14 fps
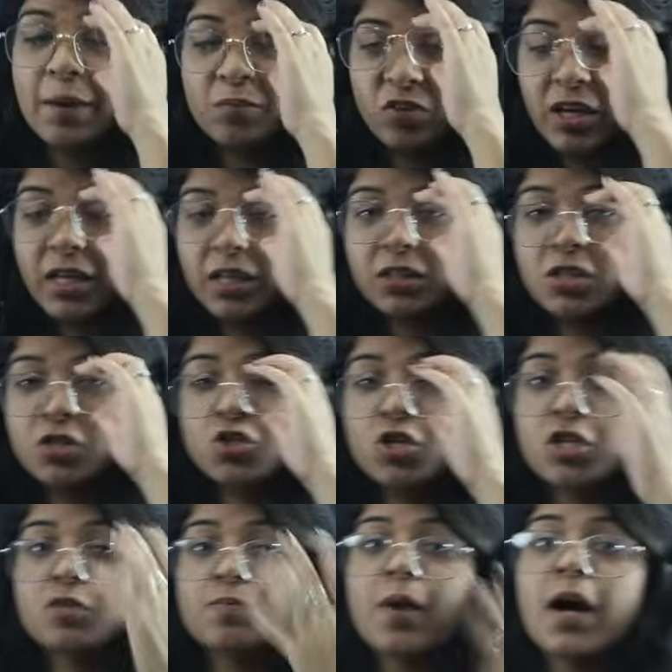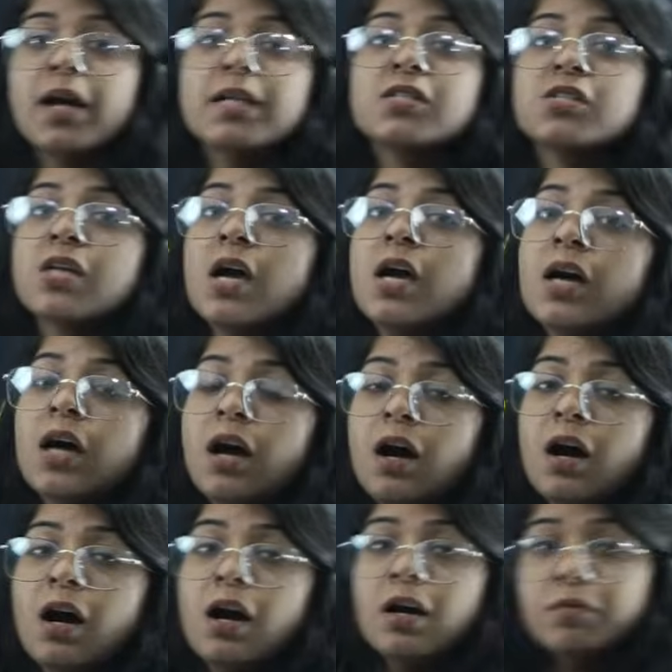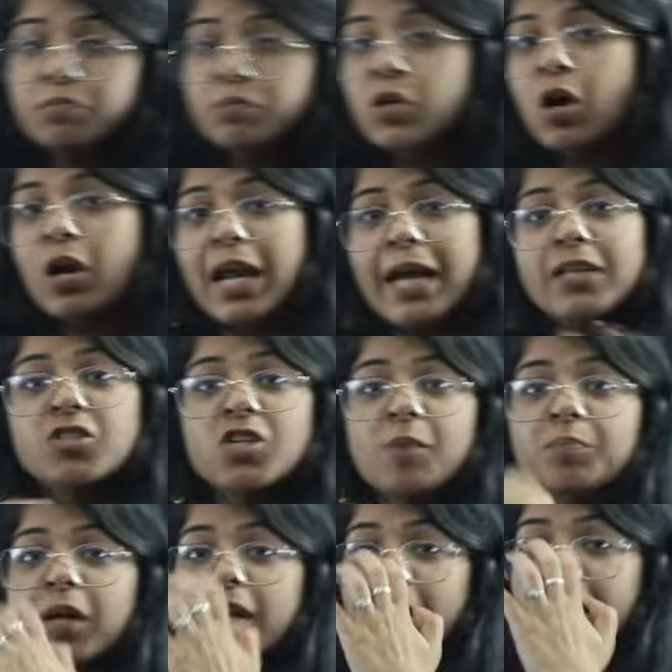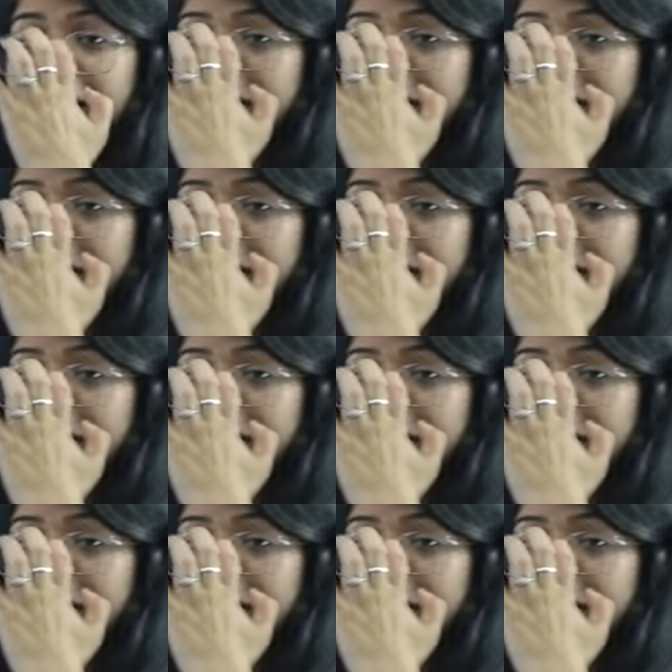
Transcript: wearing this chashma. It's your light chapter in